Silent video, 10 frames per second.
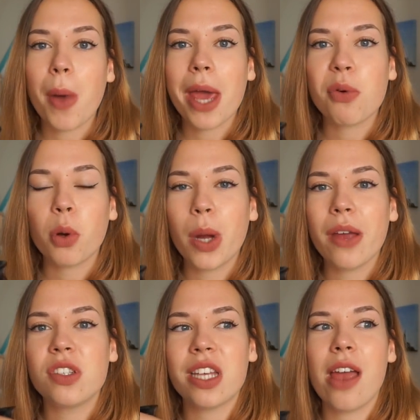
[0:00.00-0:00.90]

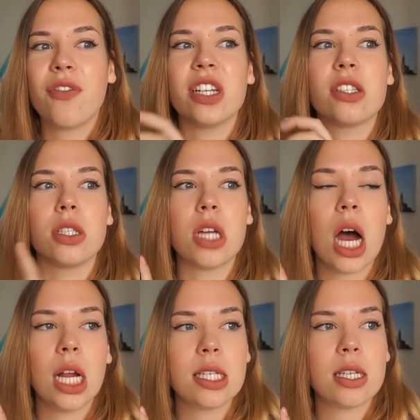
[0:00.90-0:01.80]
microwave safe, it's
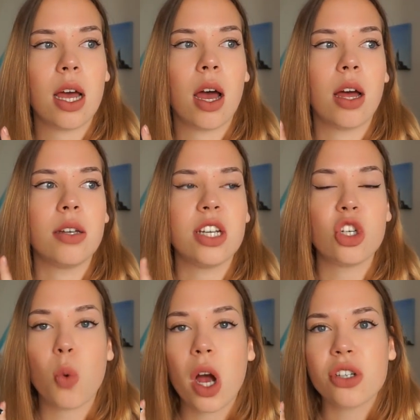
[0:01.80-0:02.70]
not
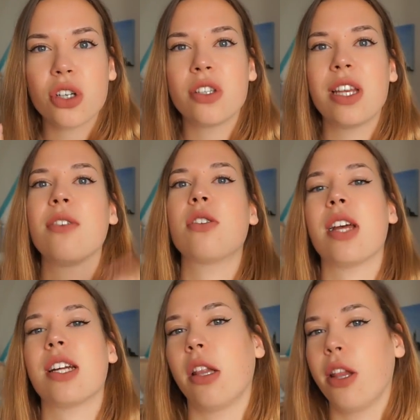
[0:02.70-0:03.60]
dishwasher safe, so
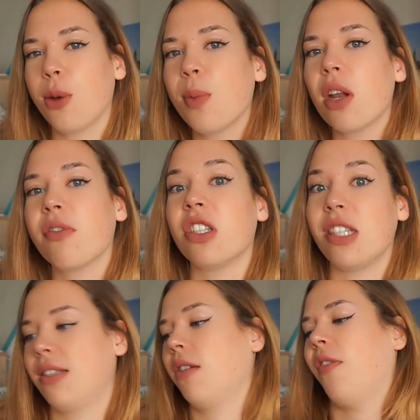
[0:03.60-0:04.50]
a little bit of a
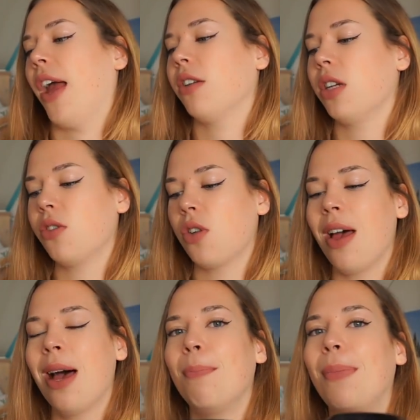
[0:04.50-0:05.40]
disadvantage,
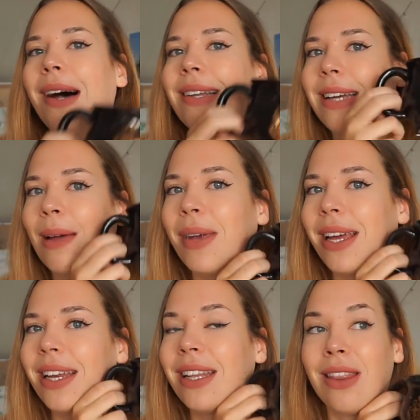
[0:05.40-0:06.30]
but I
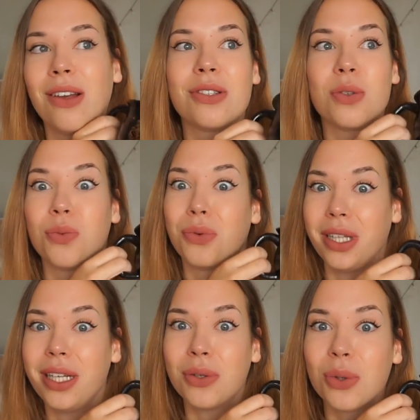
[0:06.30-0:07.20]
mean, it looks
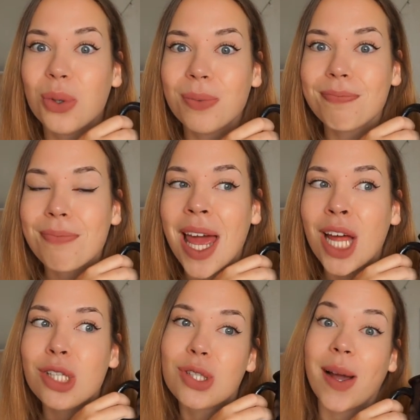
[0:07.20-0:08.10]
really cool.
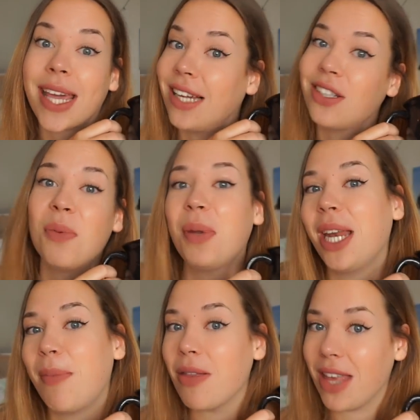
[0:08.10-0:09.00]
So I can't
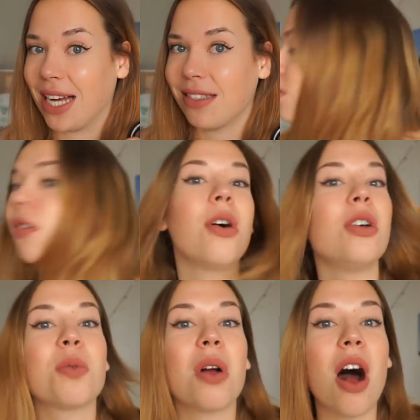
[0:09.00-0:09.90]
complain about that. So
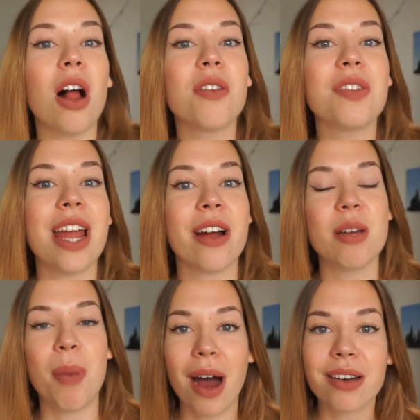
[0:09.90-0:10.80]
those were all of the
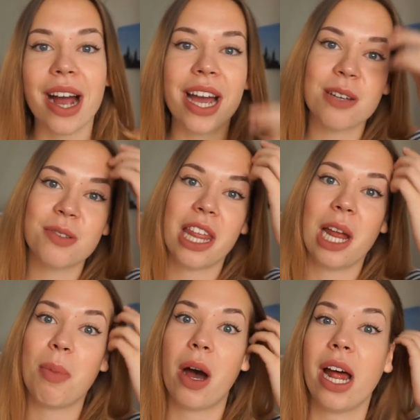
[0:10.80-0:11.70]
Harry Potter items that
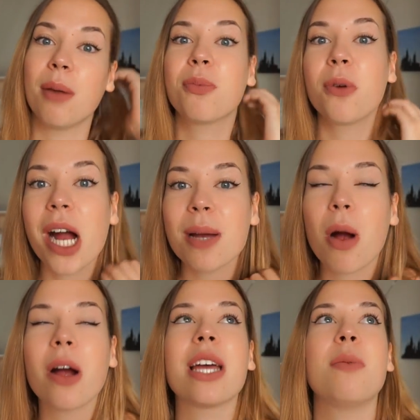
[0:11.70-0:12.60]
I bought at
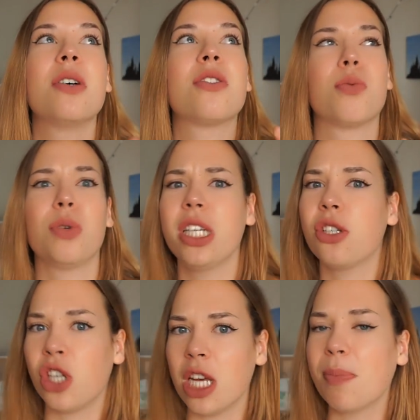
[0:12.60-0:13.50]
Primark. It was really
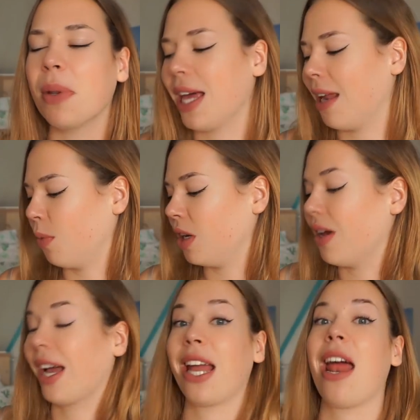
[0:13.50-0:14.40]
cheap, but then when
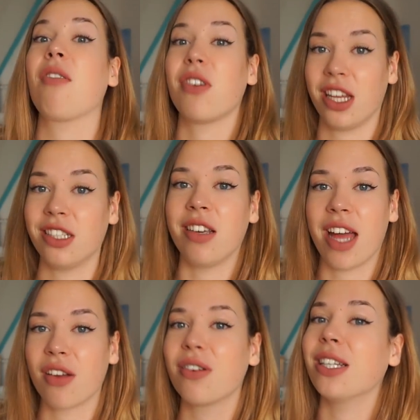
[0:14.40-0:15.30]
you get everything
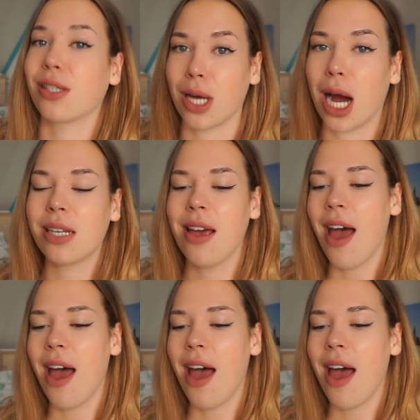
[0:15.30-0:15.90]
together, it's not.